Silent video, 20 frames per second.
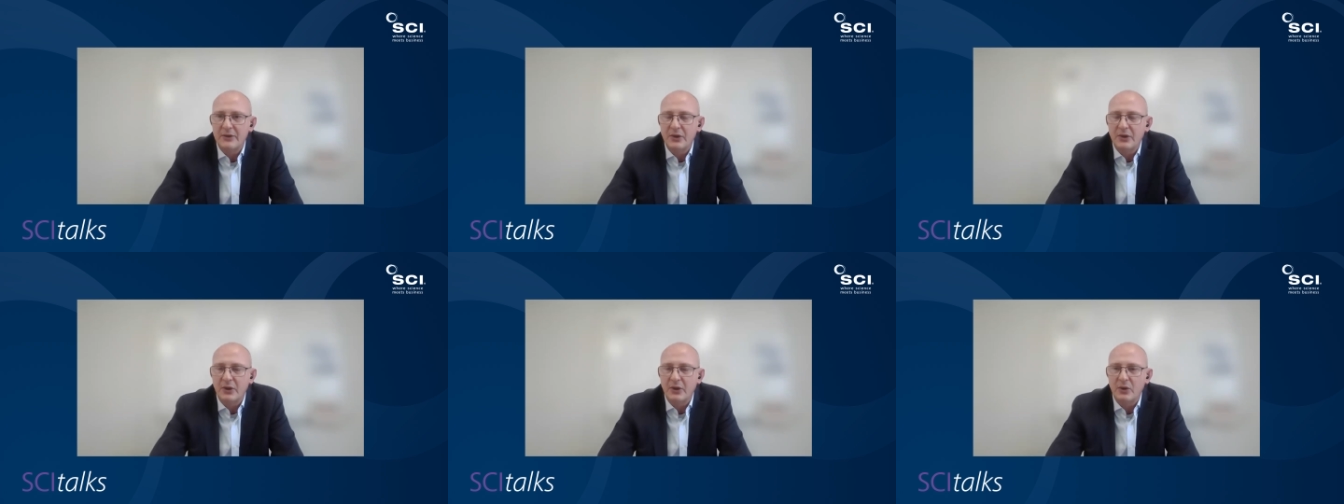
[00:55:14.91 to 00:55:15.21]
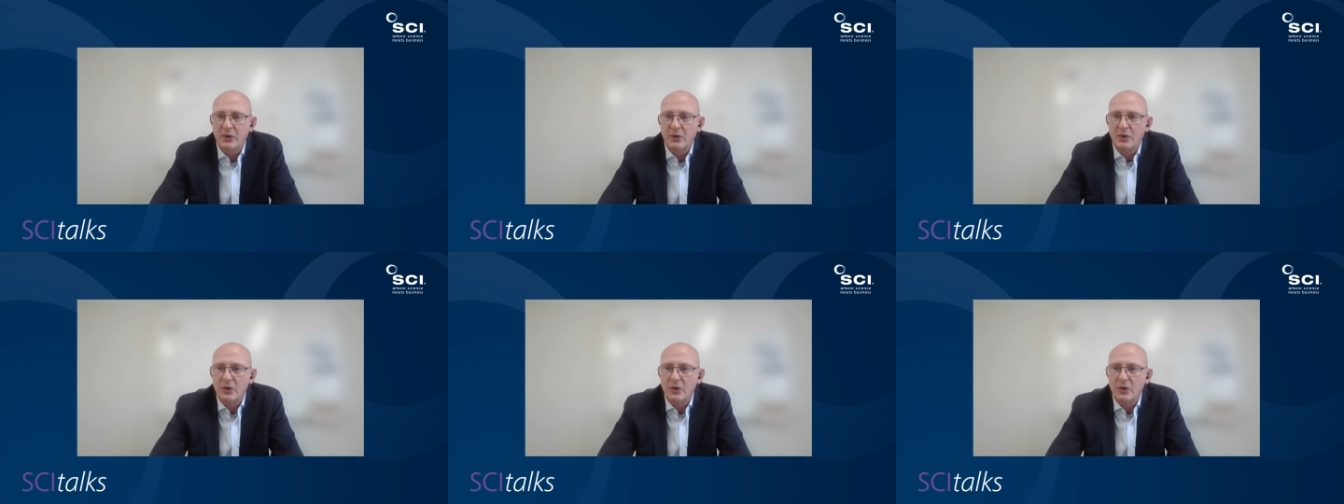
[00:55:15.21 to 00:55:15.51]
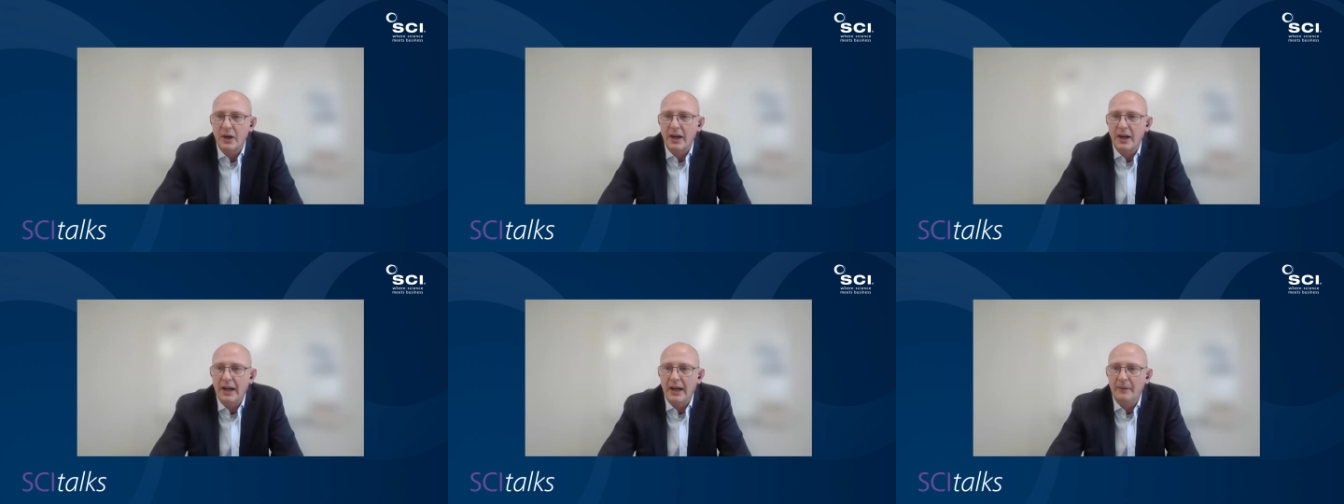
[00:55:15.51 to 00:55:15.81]

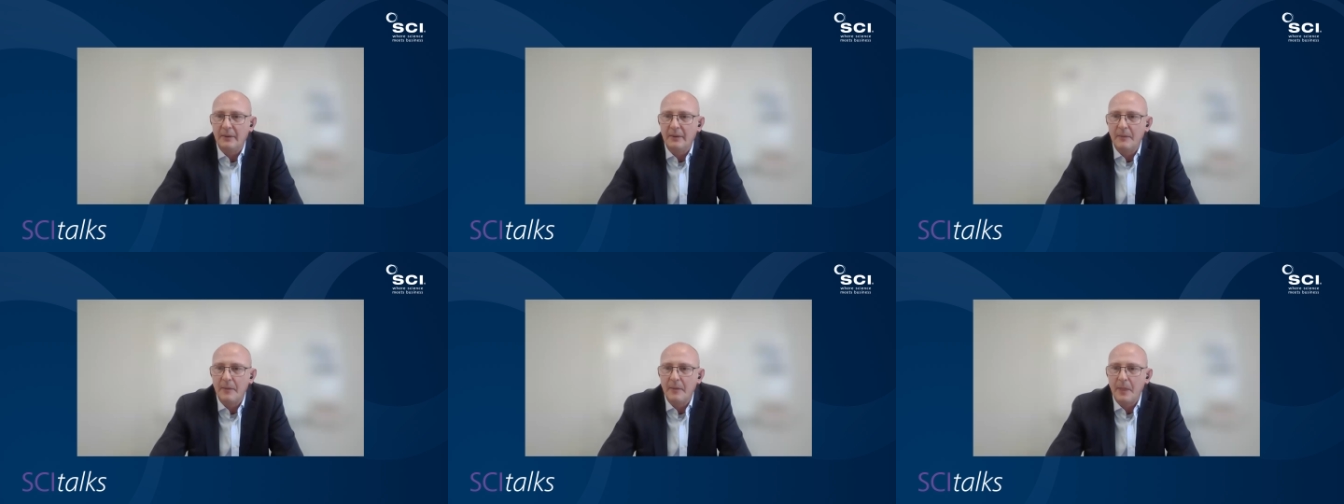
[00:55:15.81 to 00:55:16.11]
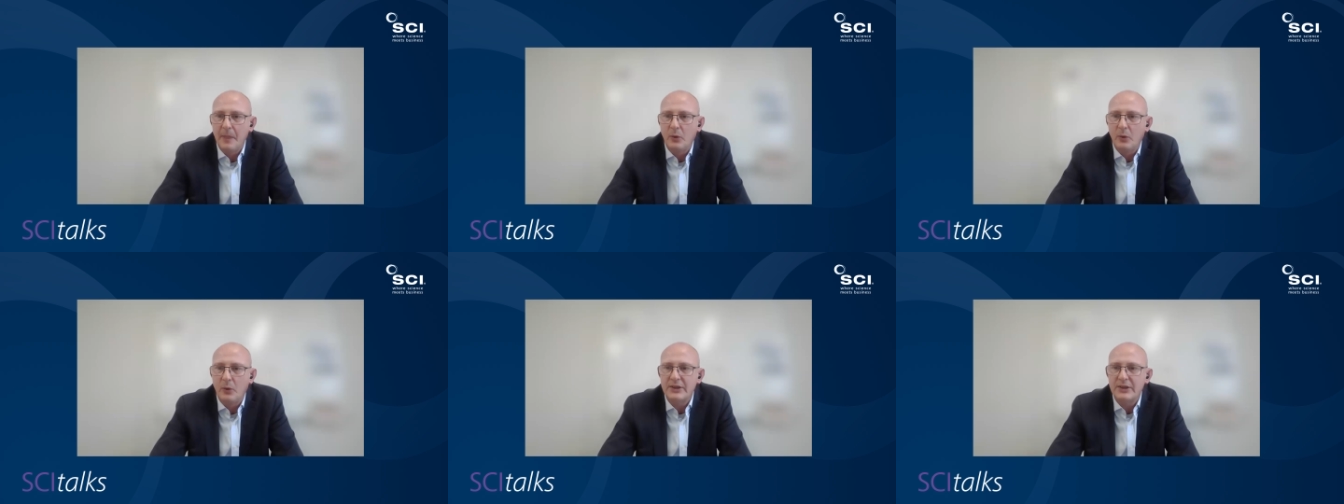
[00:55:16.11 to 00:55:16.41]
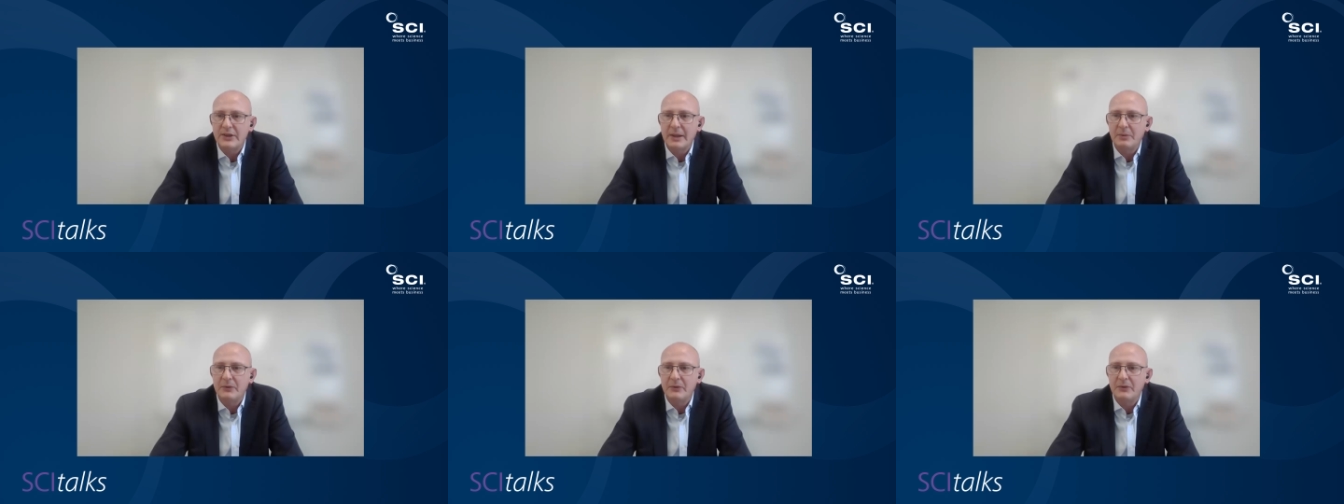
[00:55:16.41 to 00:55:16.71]
So what
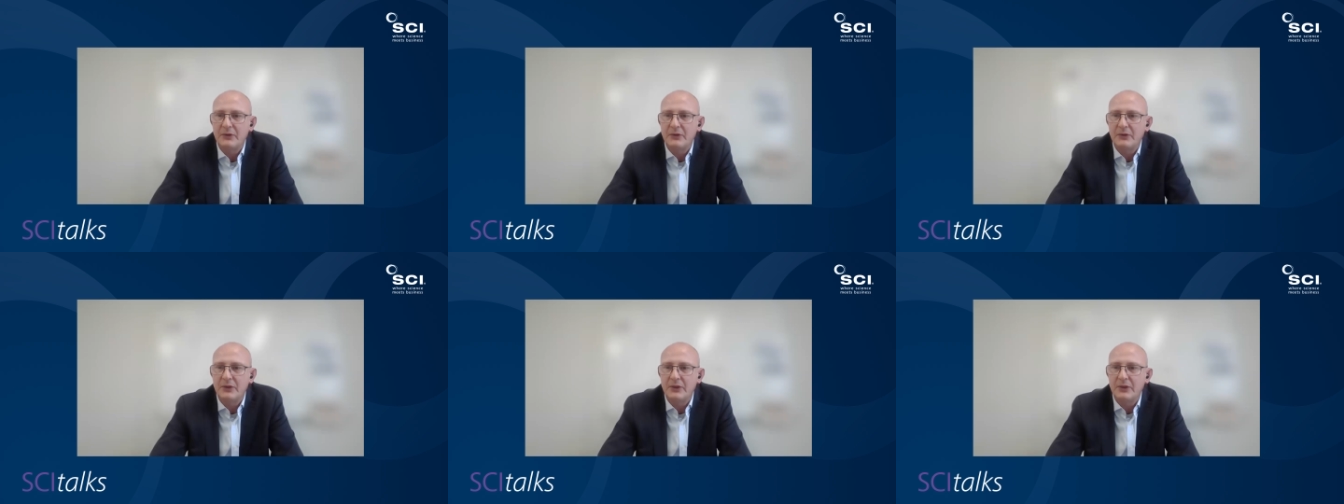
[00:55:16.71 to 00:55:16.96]
type of